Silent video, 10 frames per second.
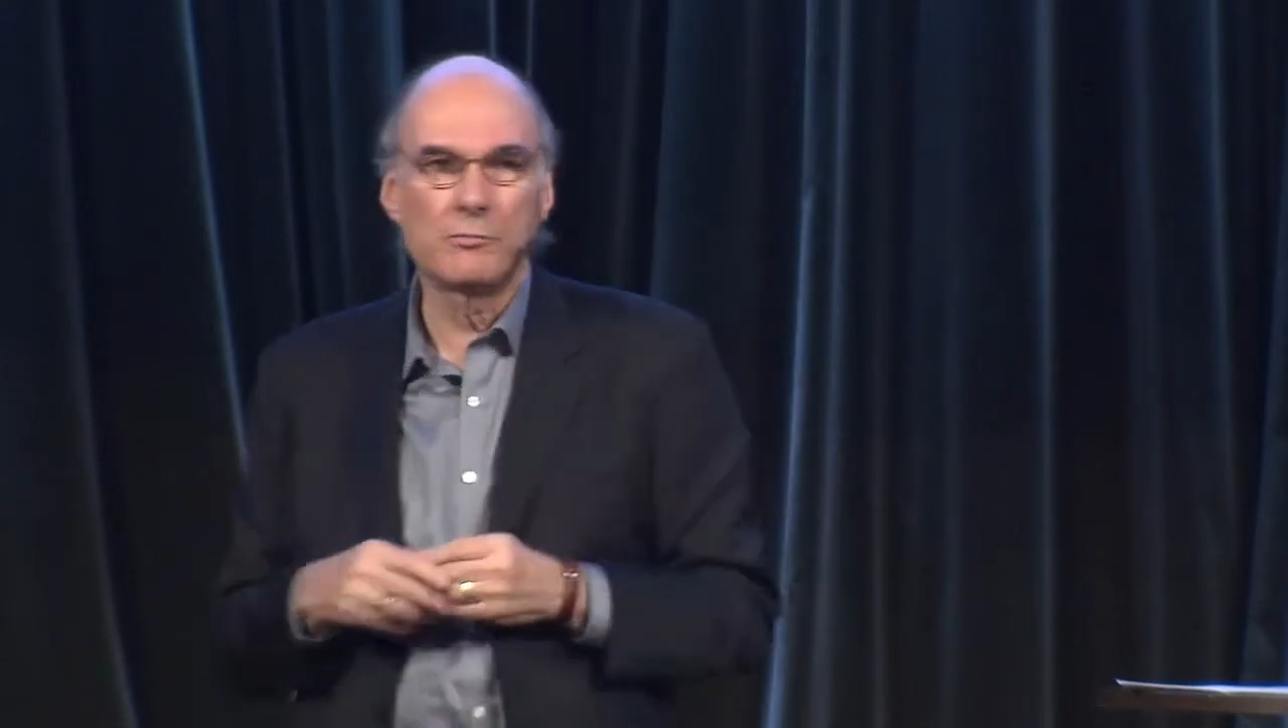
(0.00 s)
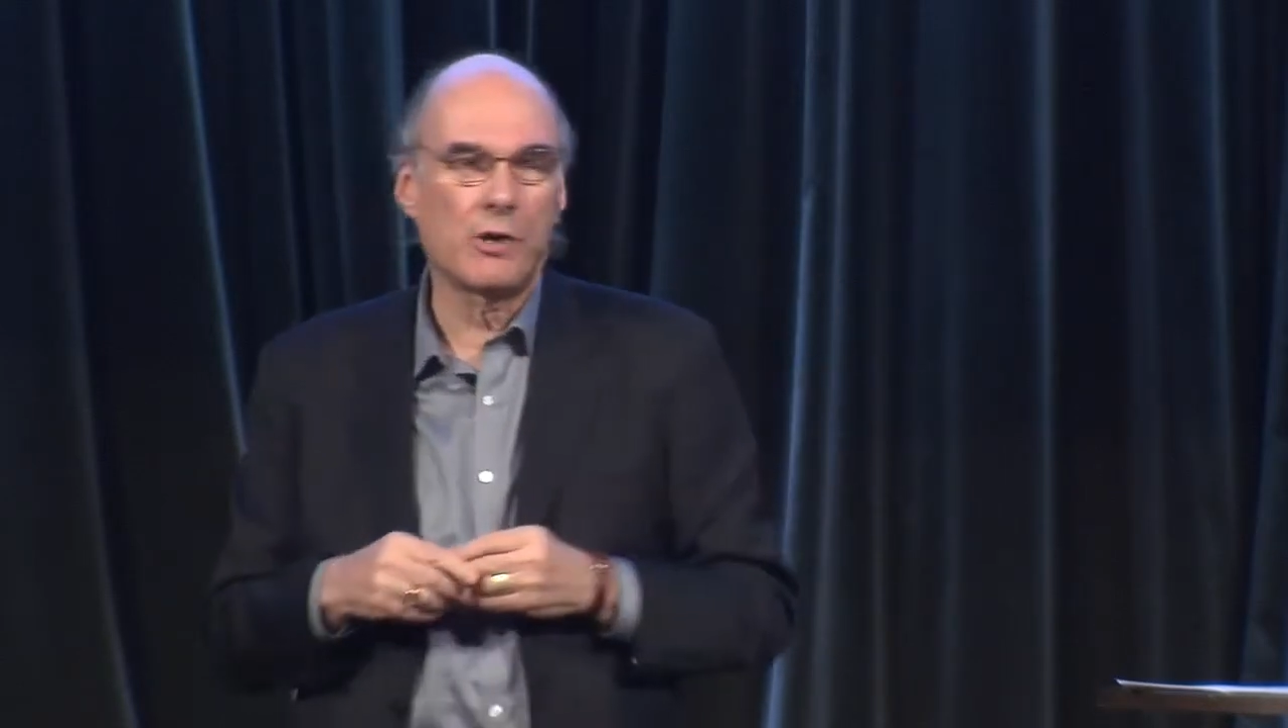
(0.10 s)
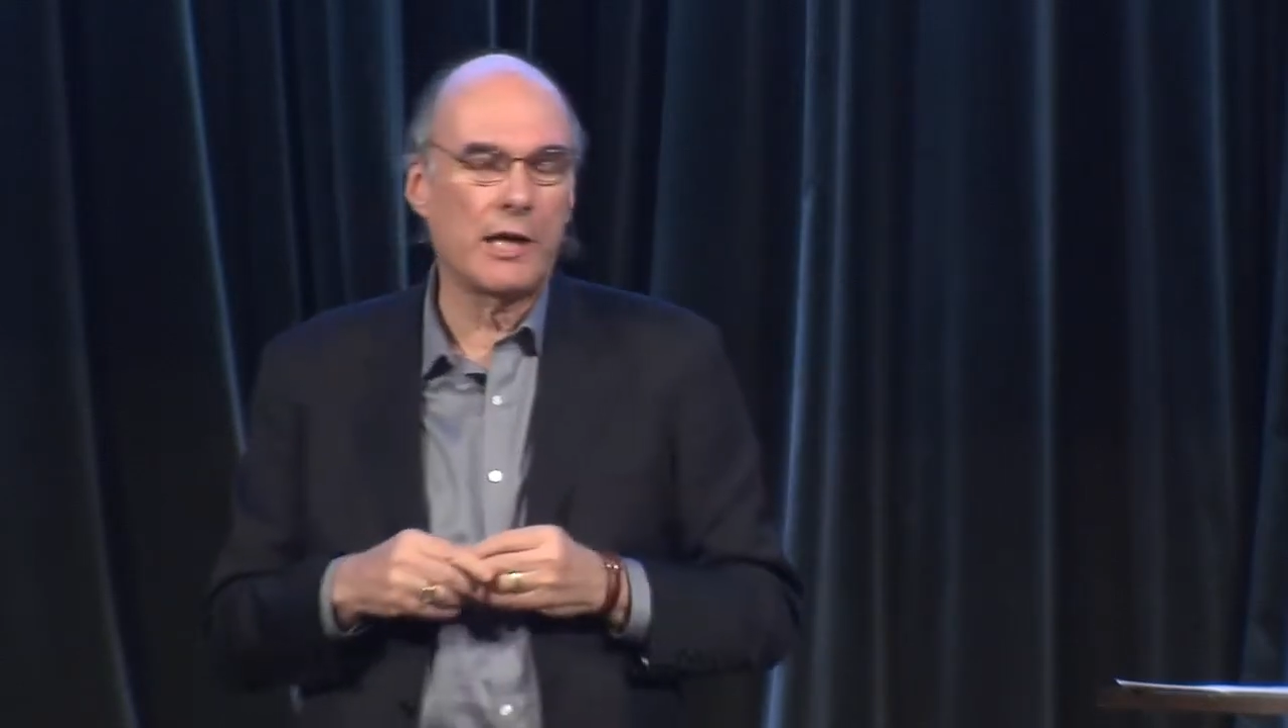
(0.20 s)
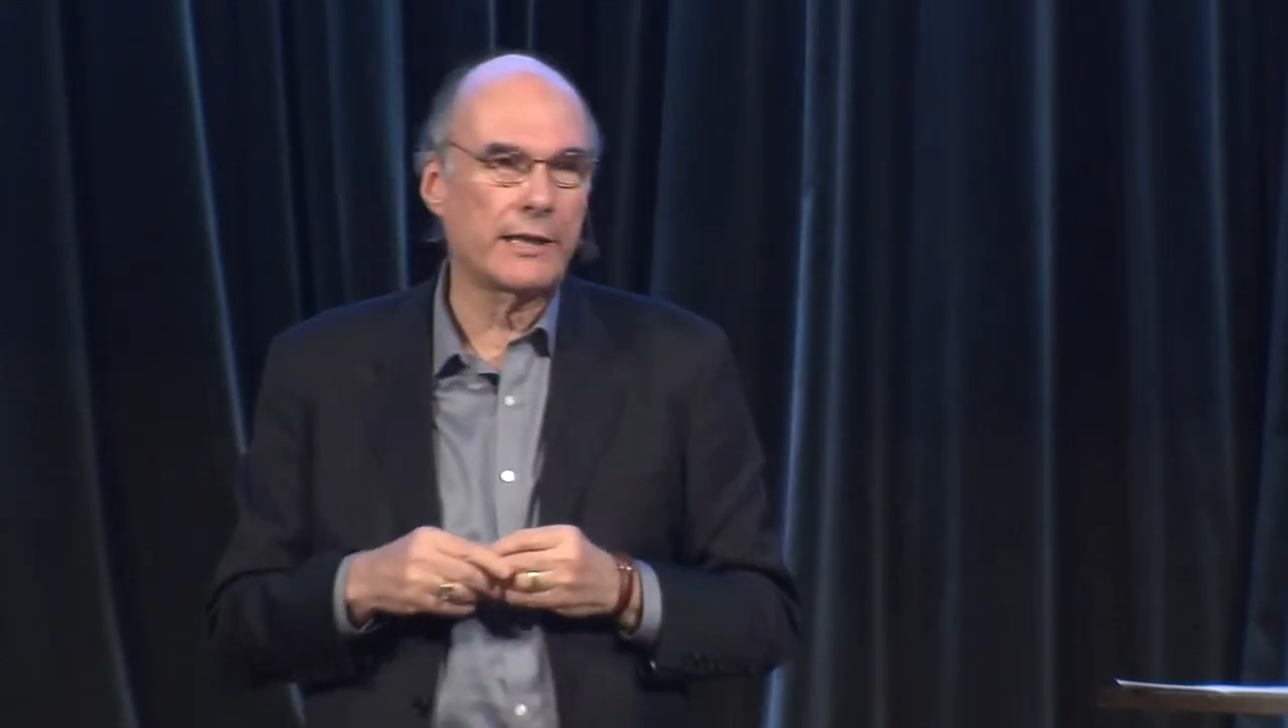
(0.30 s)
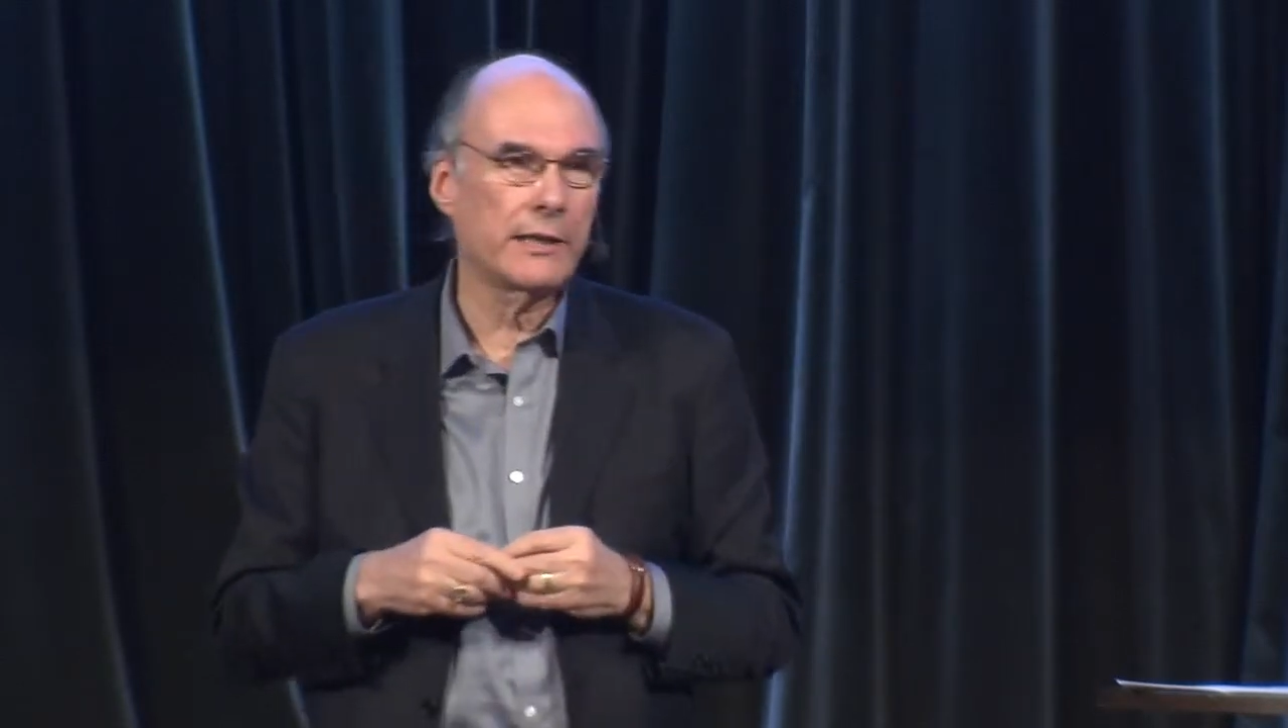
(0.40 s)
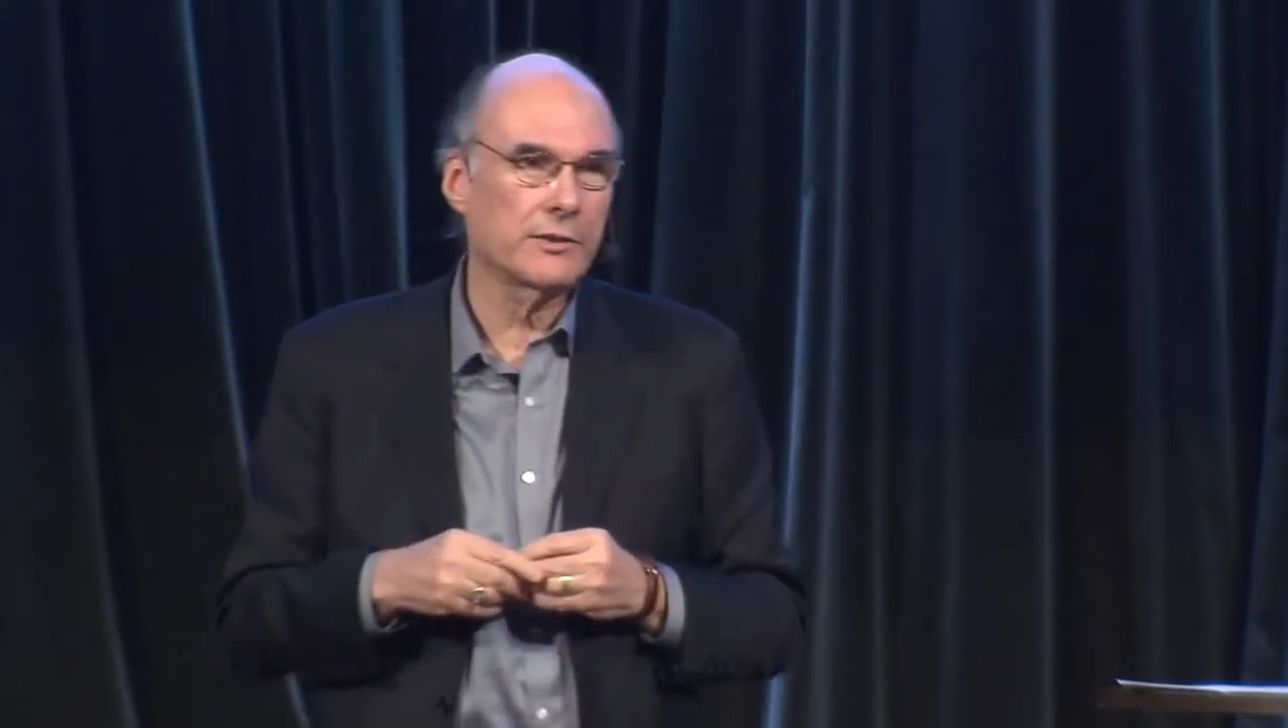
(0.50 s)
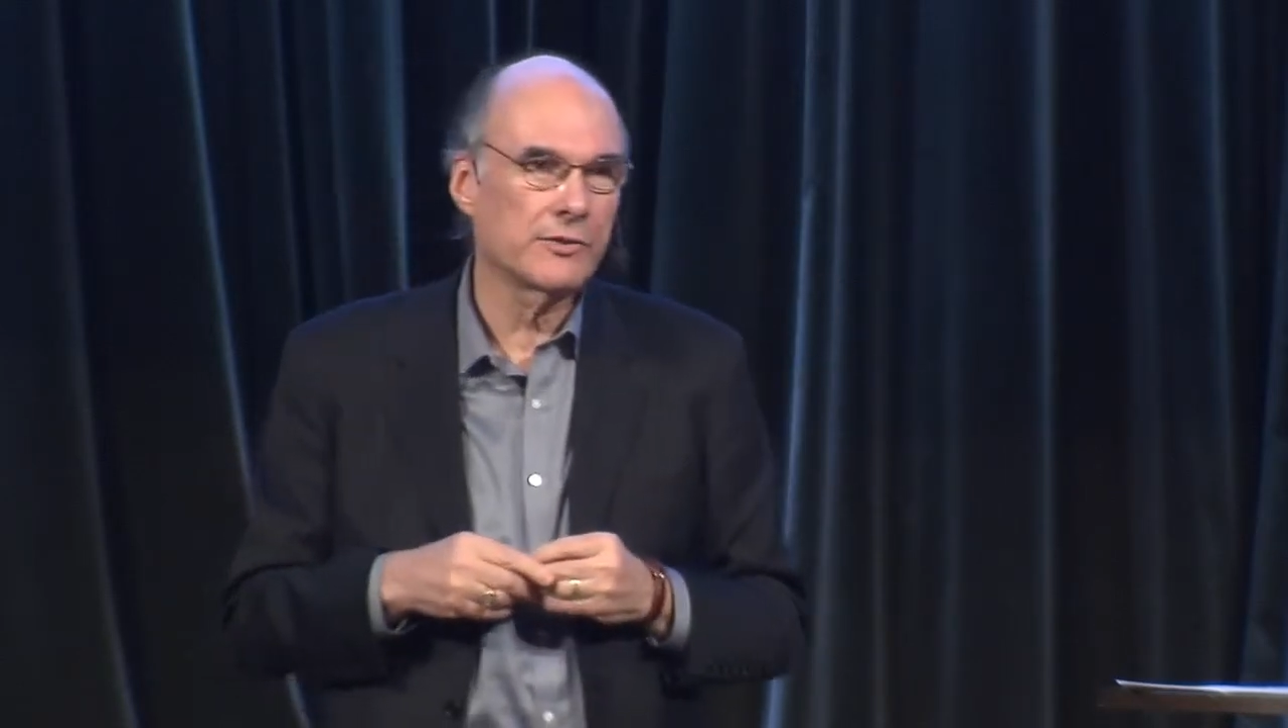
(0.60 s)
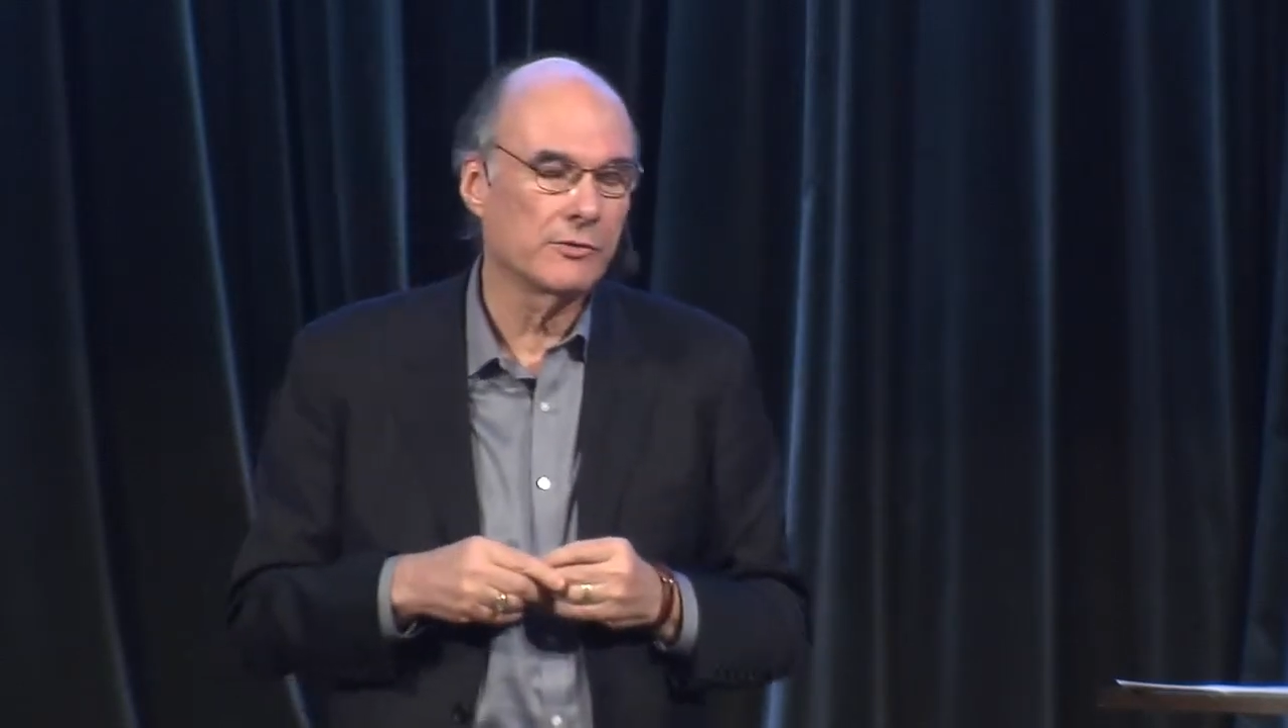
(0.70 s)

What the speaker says: products,